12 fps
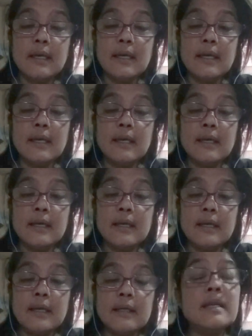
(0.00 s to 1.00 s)

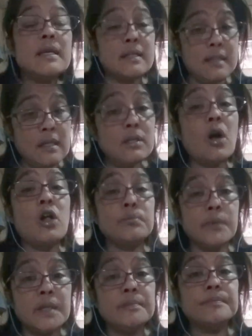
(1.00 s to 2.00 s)
And he did call
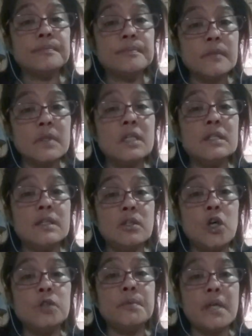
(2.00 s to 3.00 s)
me. He did
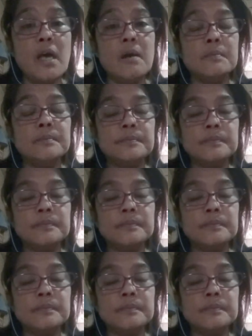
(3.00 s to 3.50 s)
call me out.